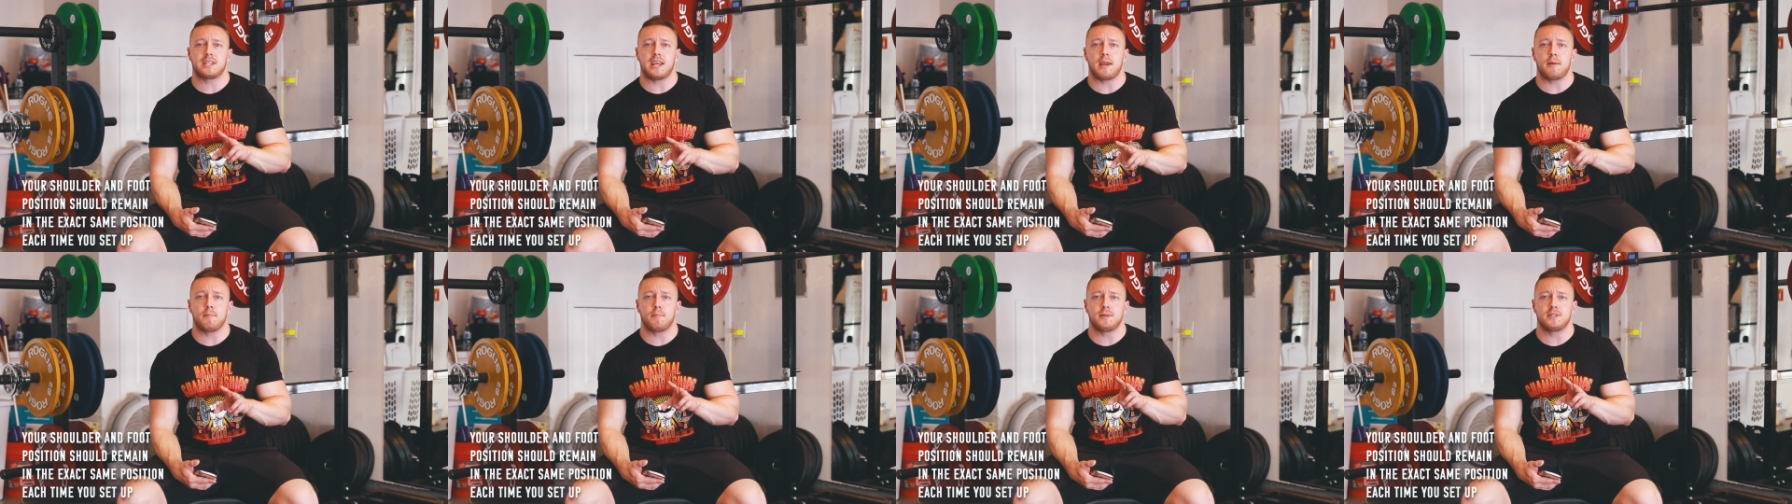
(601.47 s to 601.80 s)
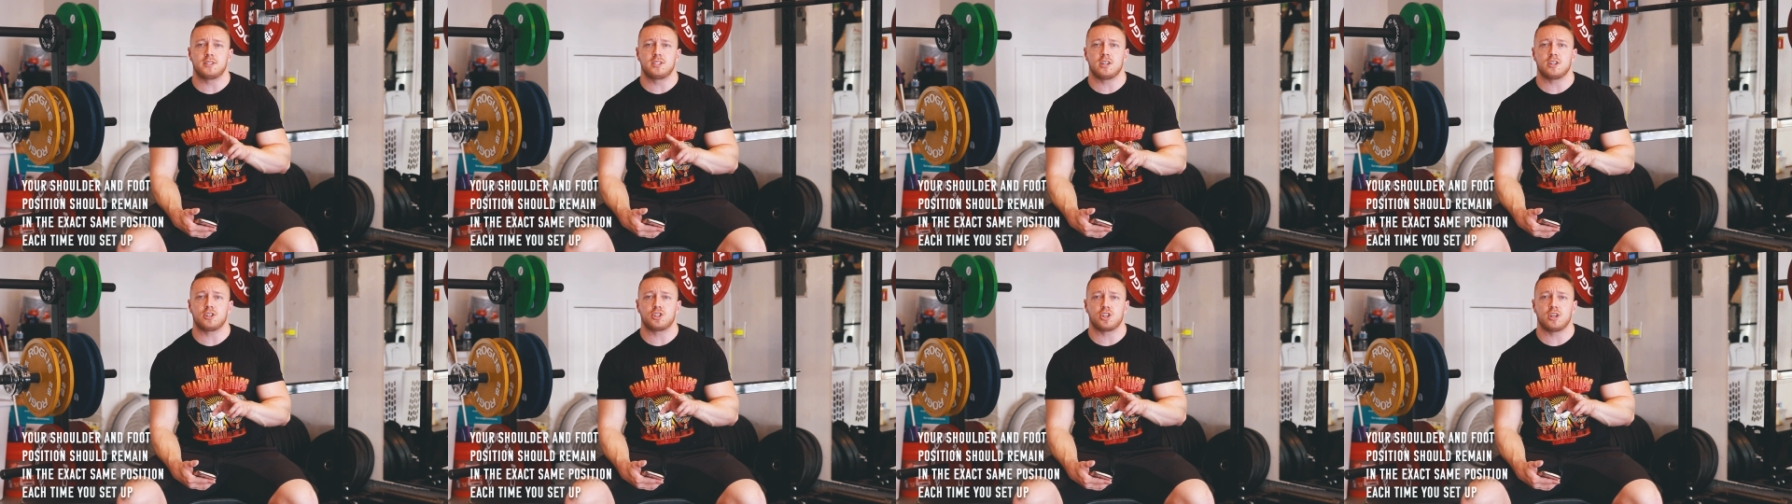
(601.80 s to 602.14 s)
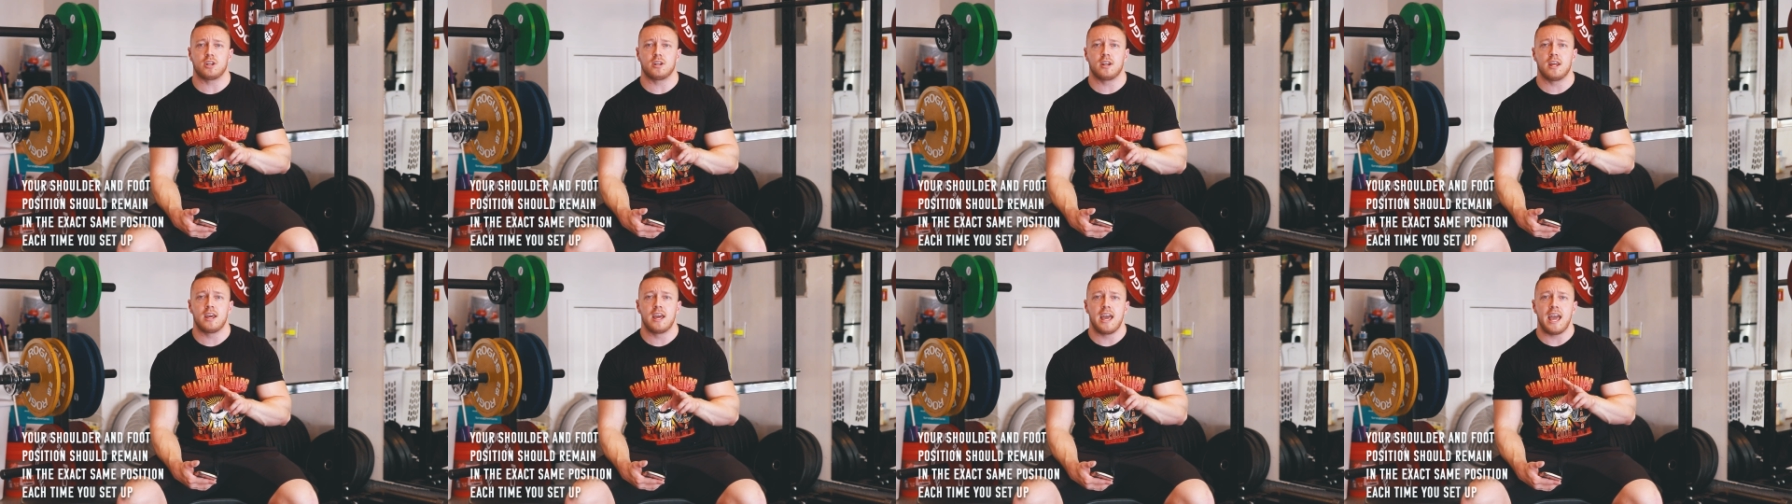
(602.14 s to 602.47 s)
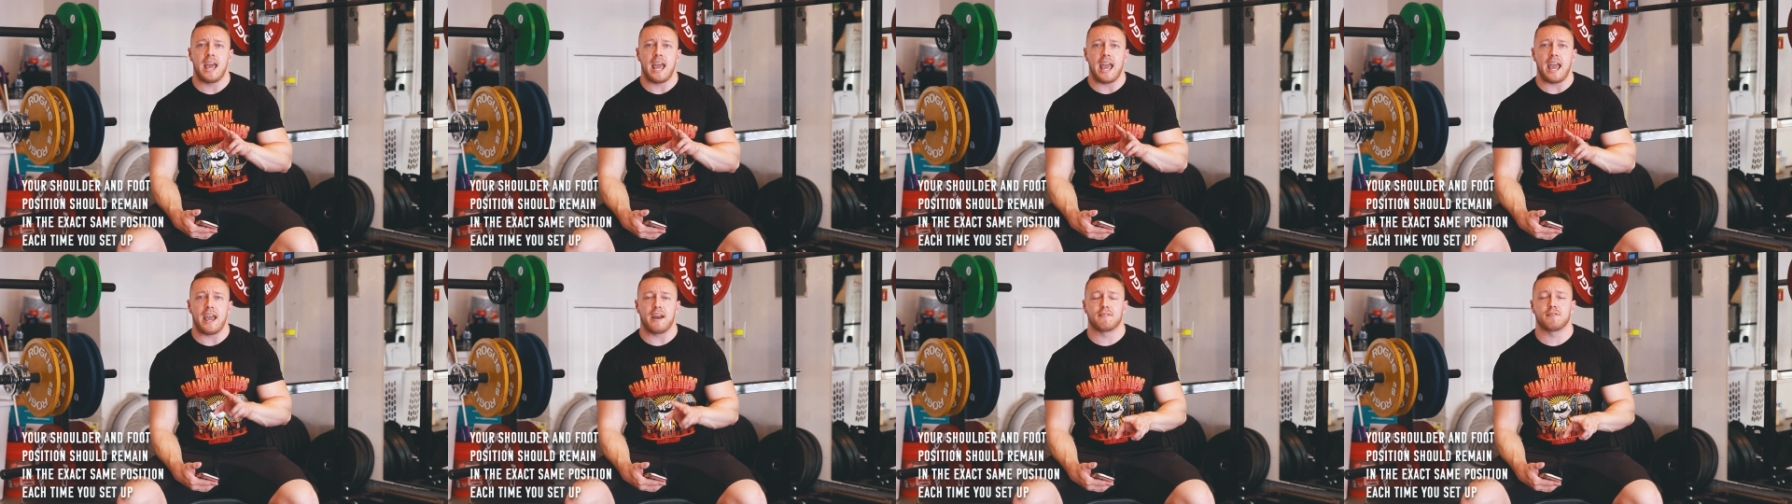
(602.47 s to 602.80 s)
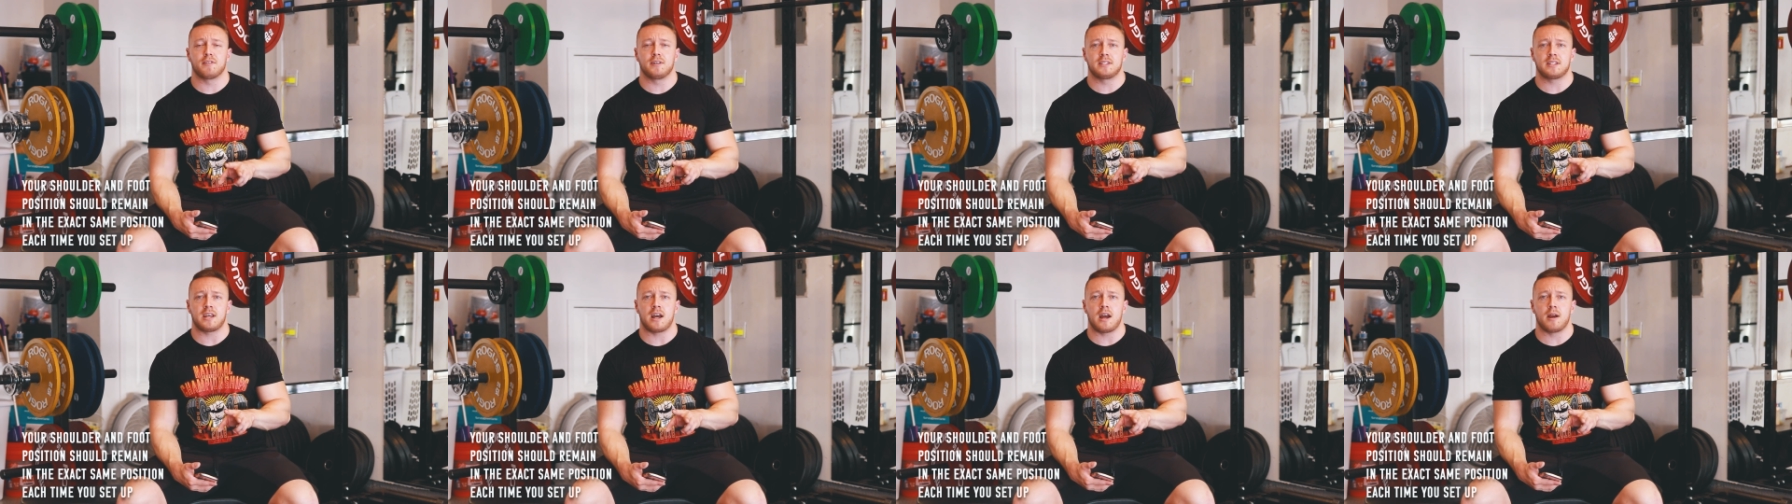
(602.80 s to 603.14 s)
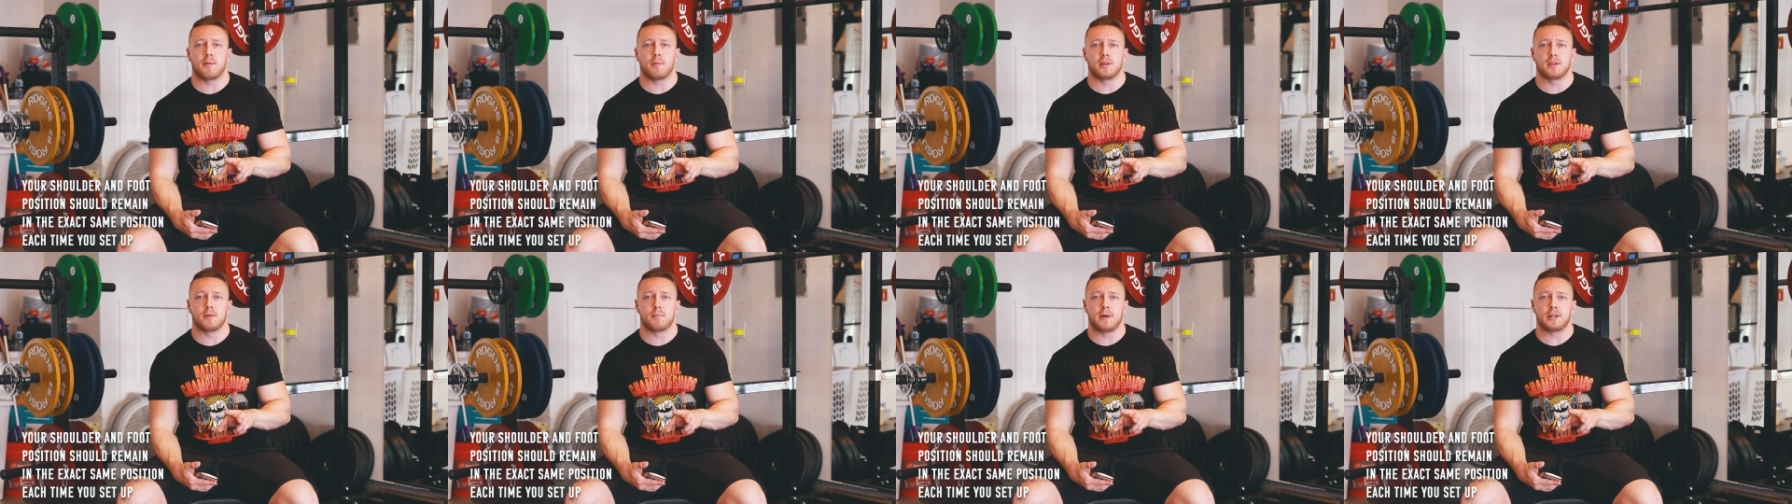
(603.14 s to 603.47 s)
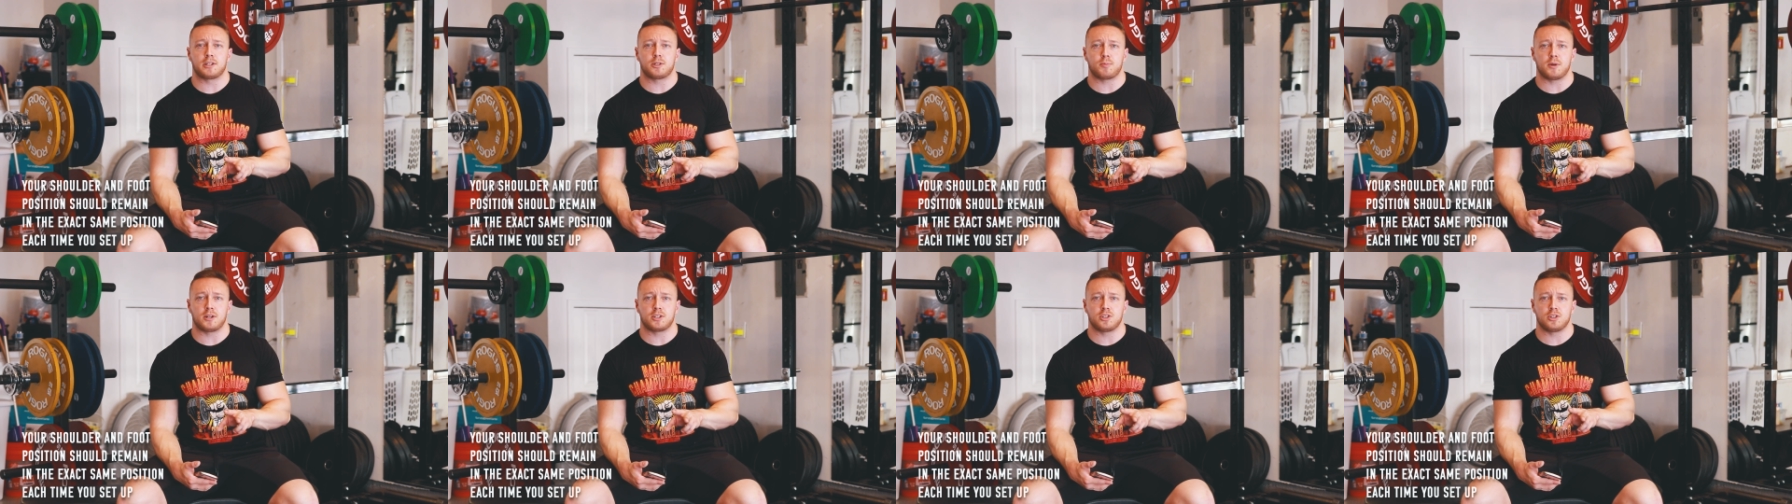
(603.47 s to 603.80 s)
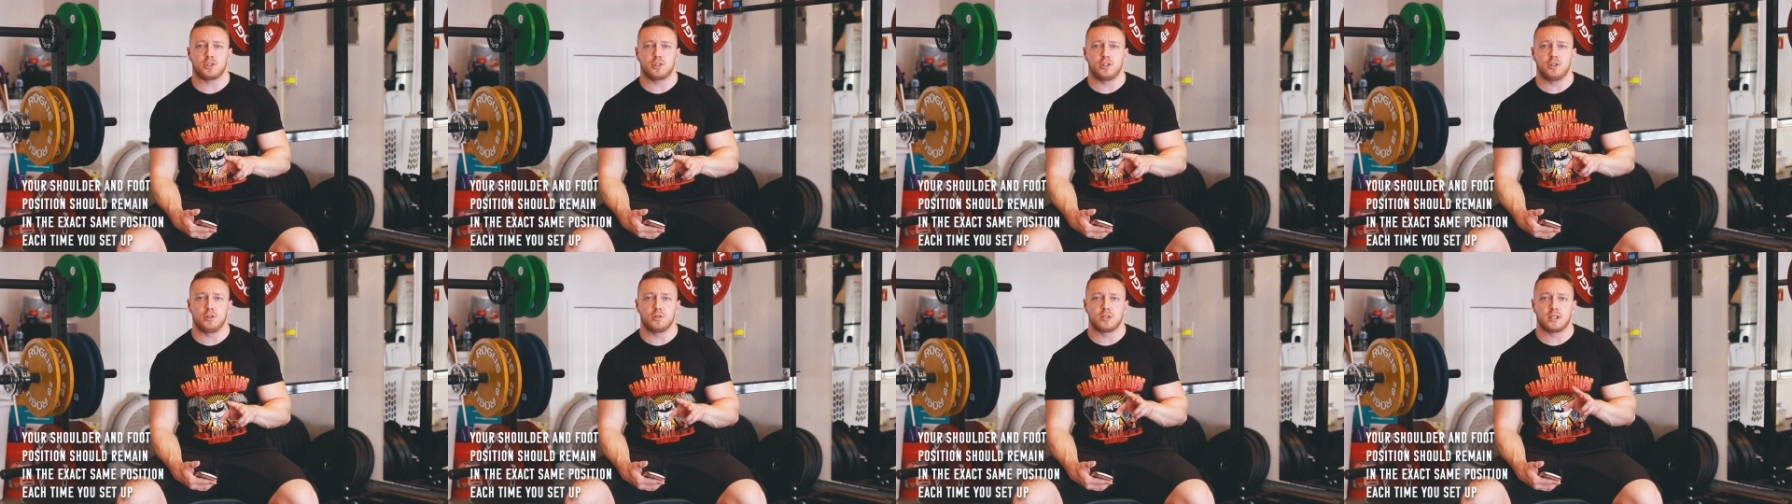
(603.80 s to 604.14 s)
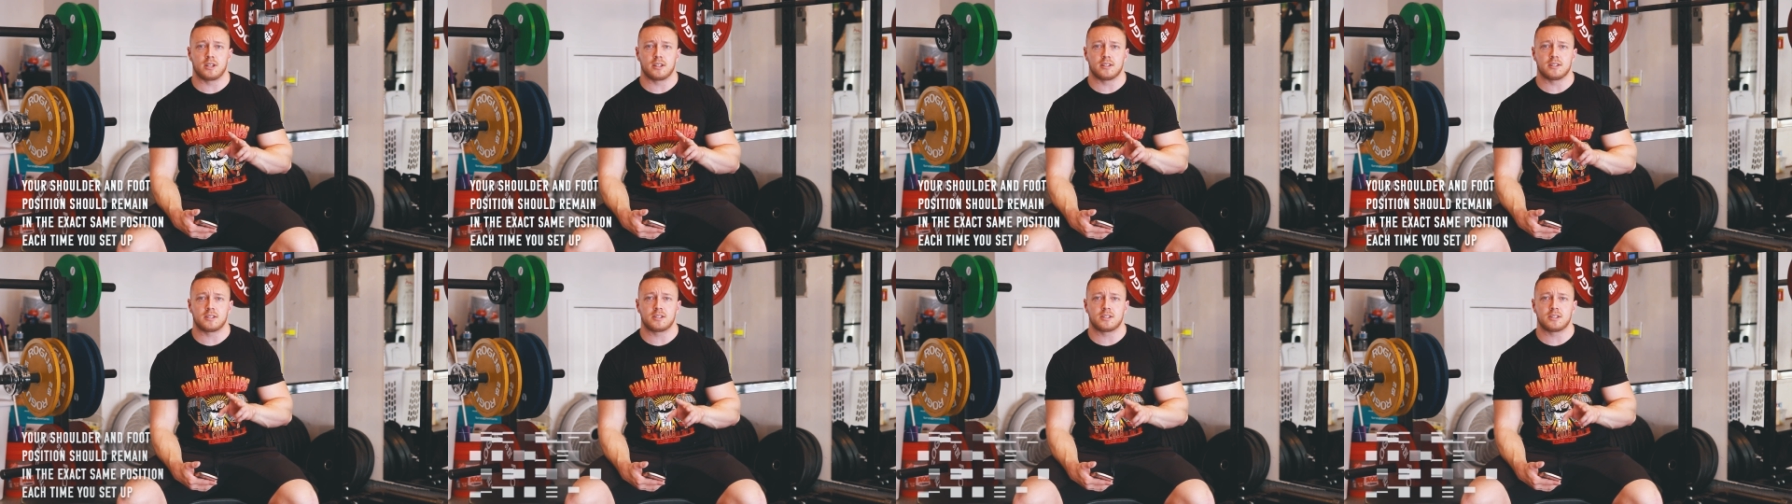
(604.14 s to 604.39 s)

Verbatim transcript: same position every time on the bench press you're using.